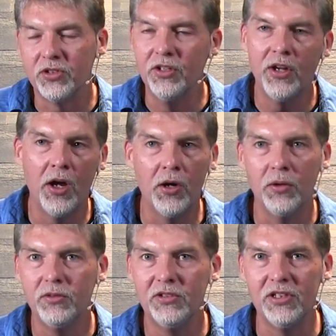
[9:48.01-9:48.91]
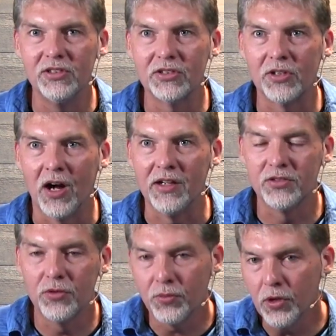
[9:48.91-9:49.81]
to know Jesus Christ
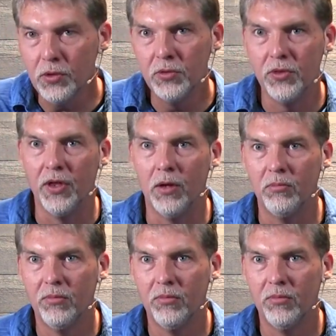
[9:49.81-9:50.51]
through them.